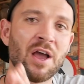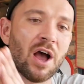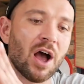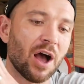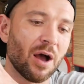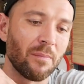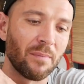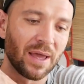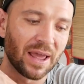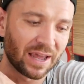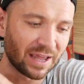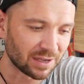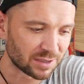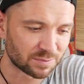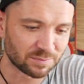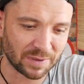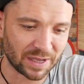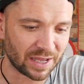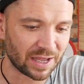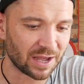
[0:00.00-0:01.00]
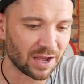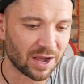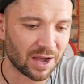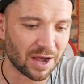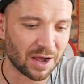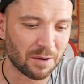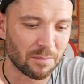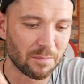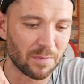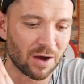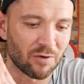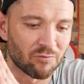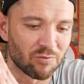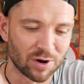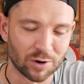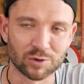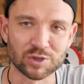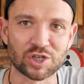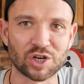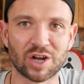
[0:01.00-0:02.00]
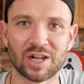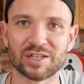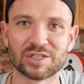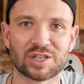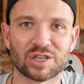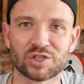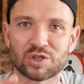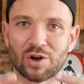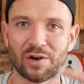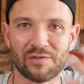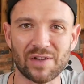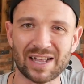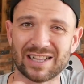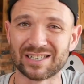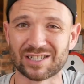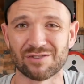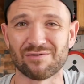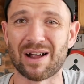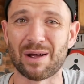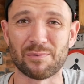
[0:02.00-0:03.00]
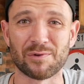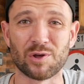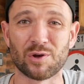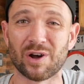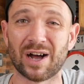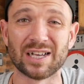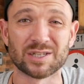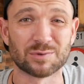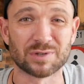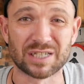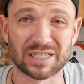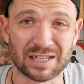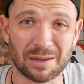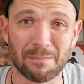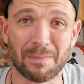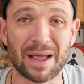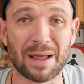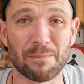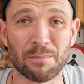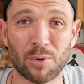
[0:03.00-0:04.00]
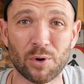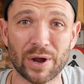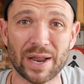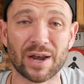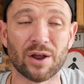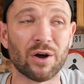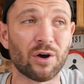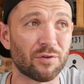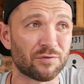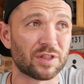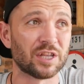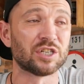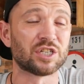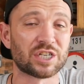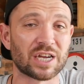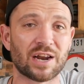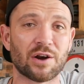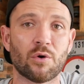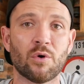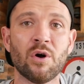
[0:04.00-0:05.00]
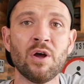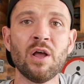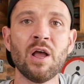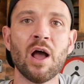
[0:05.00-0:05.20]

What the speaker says: It gives me a real chance to sort of interact with you guys, which is the main point of this channel.